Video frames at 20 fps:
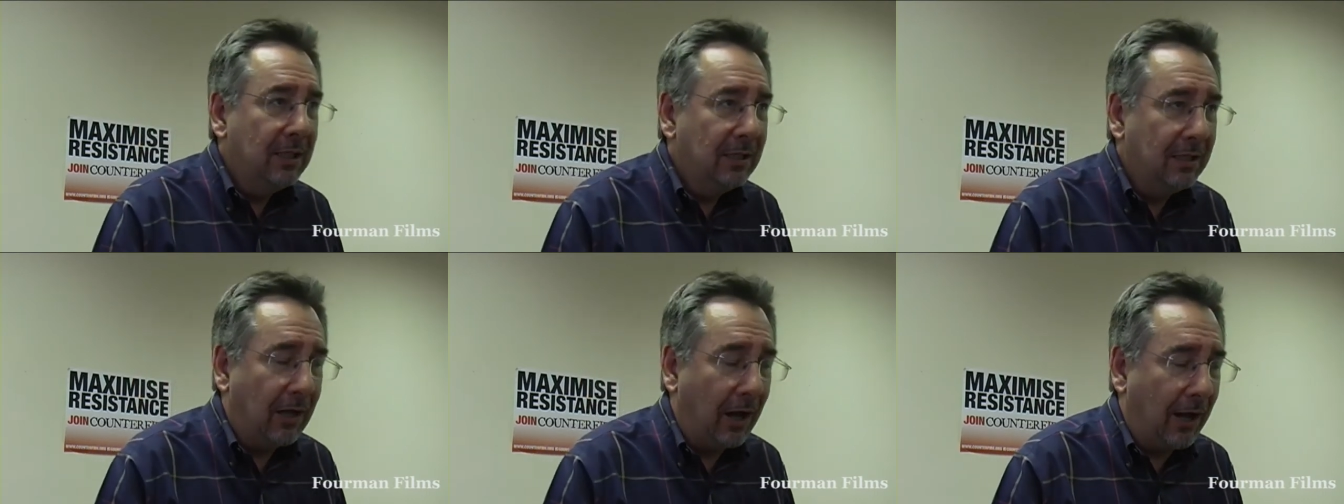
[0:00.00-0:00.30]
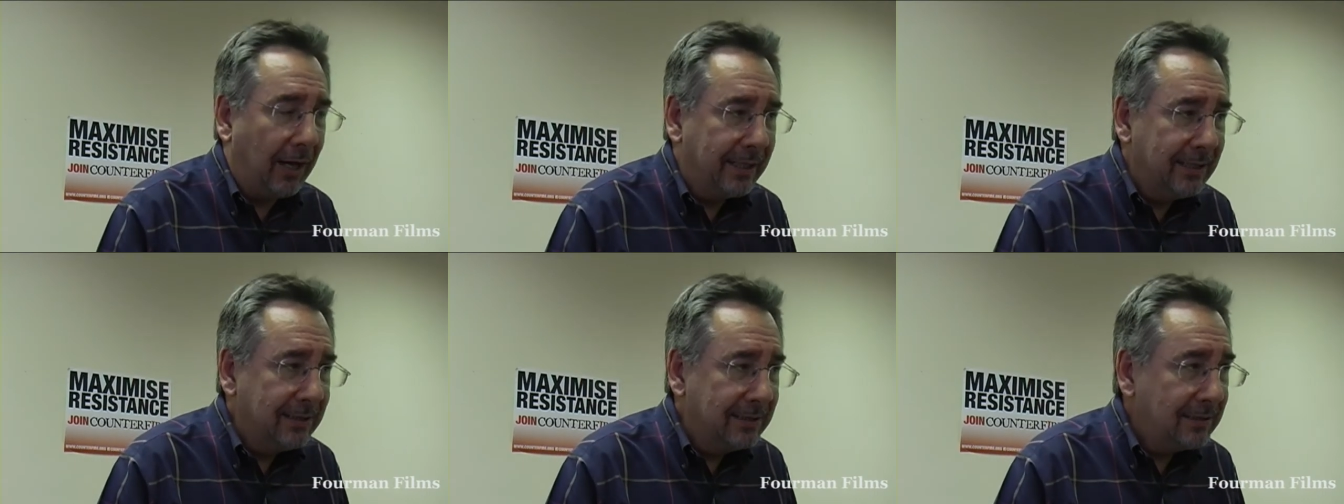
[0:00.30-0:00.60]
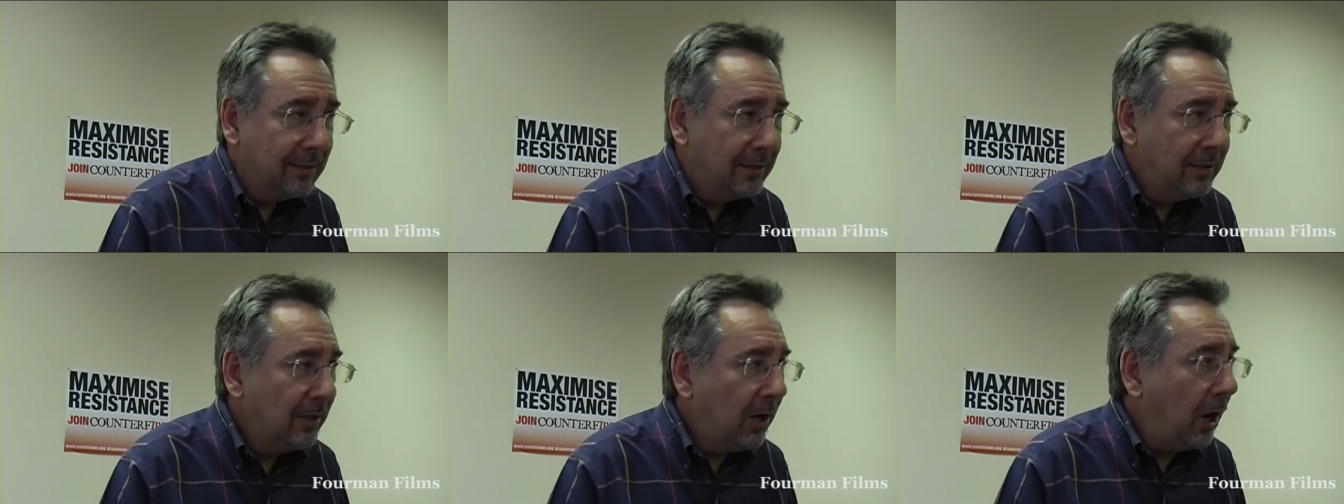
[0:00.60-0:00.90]

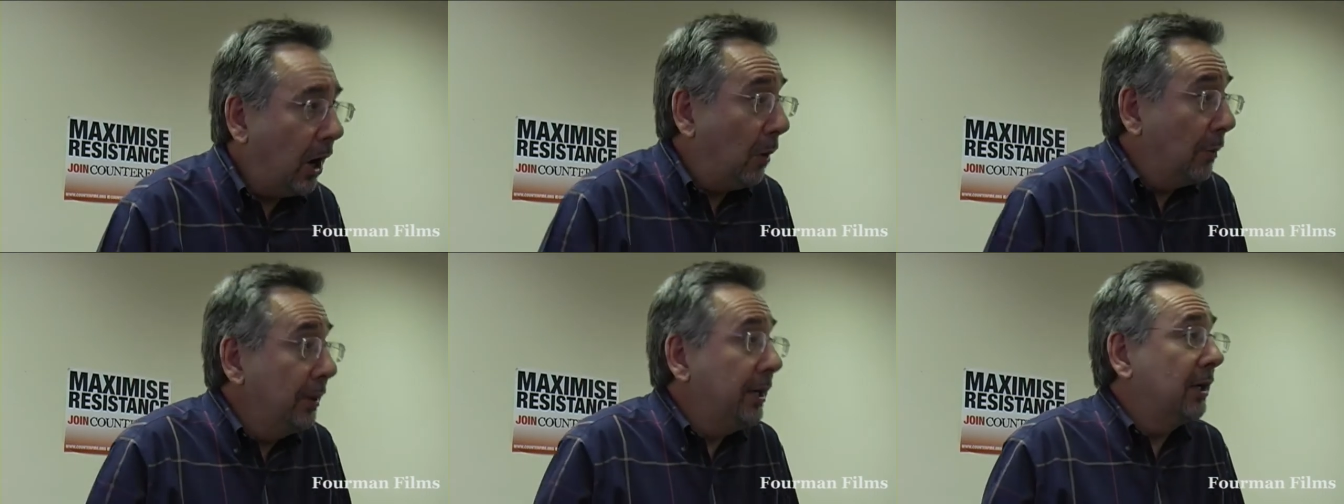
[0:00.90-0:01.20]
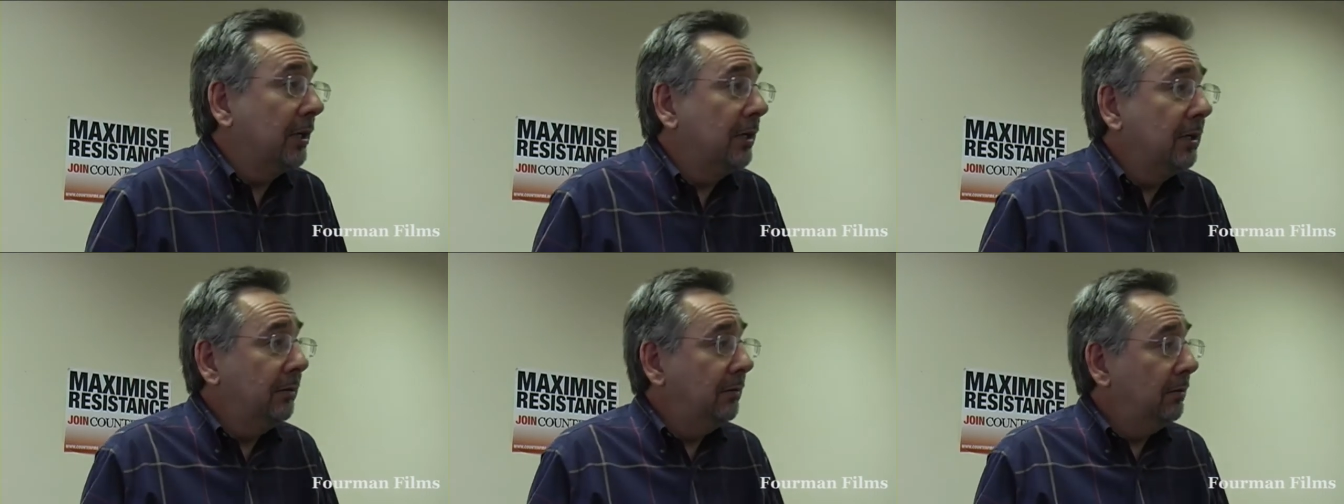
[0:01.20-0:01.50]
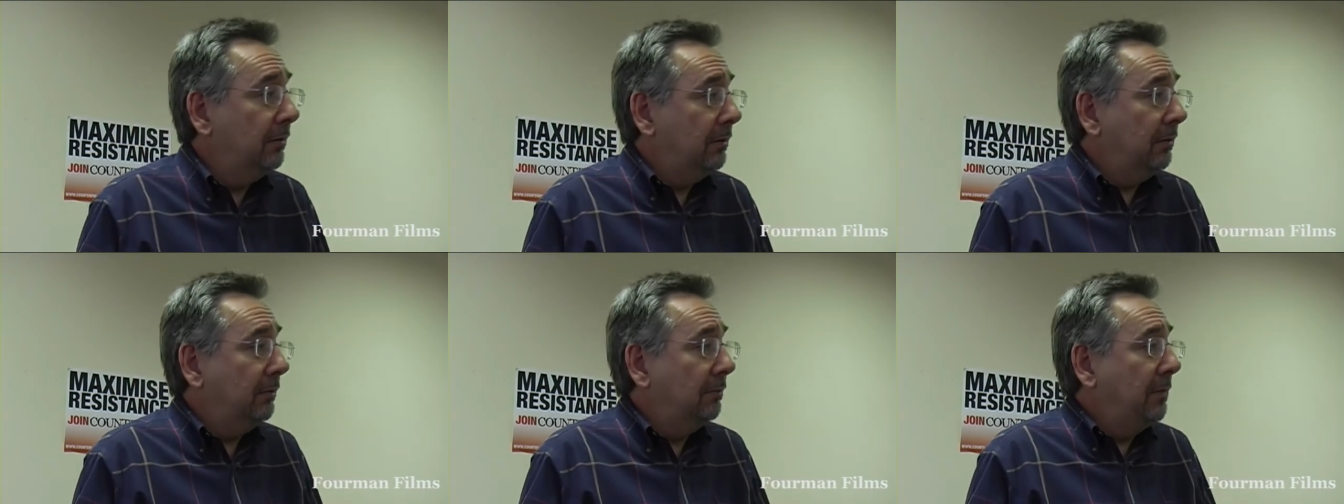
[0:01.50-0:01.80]
lines. Are we going
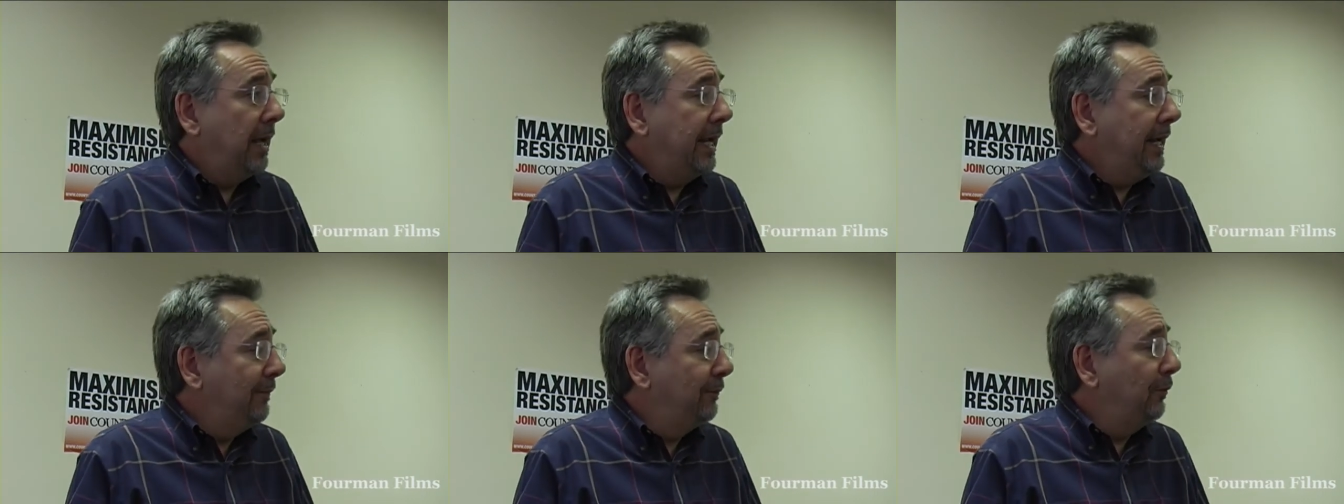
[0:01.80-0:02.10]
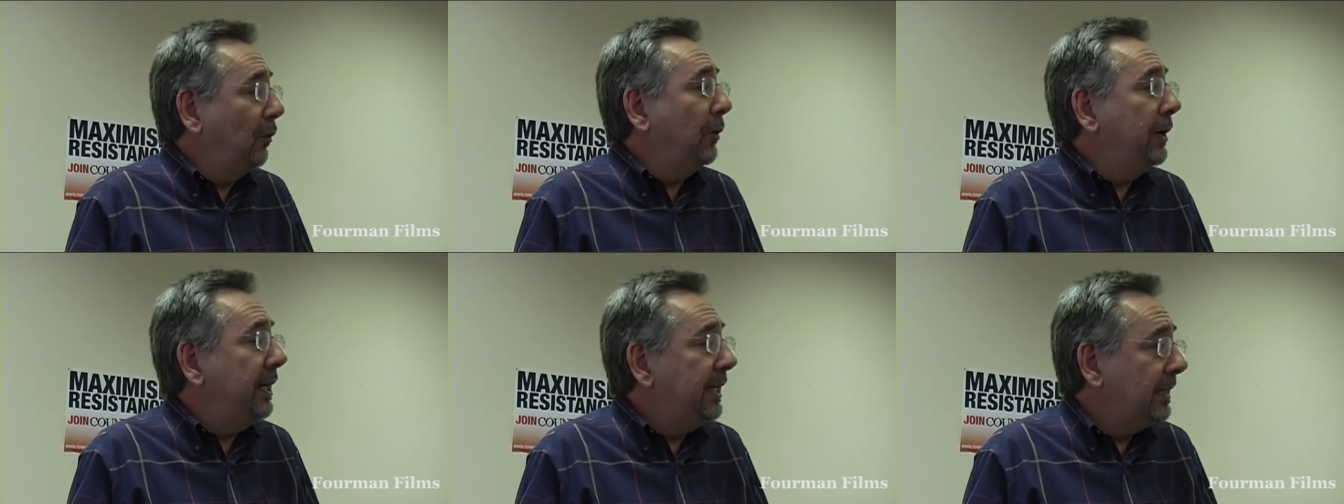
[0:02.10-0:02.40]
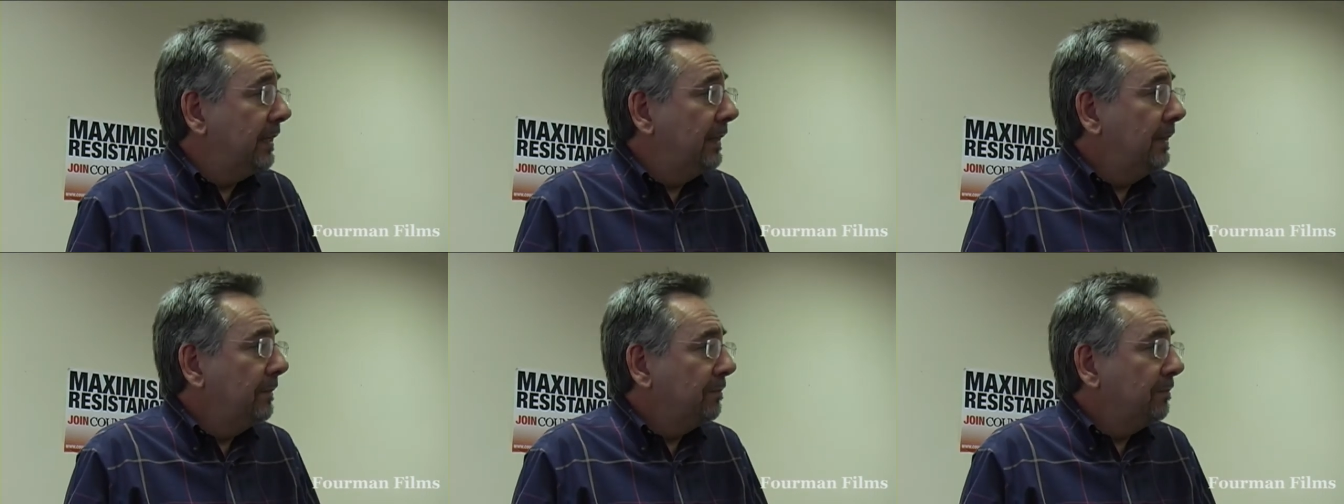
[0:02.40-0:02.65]
to make void